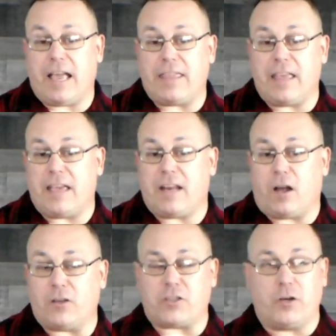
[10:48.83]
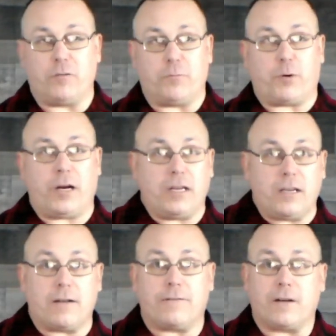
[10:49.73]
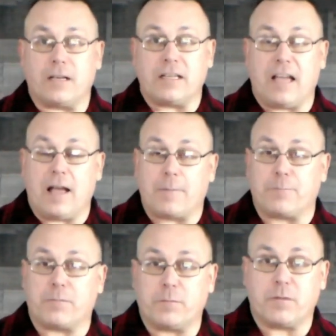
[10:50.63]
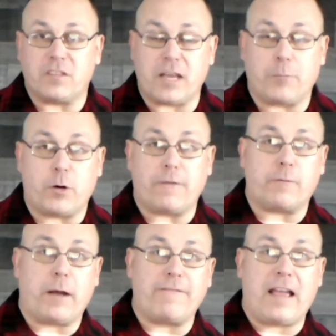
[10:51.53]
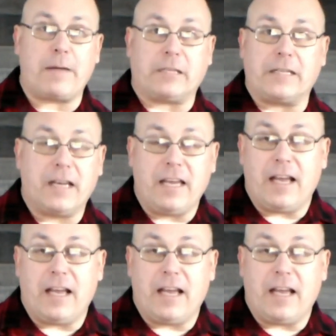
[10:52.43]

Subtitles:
And then also pray, say a prayer for my family.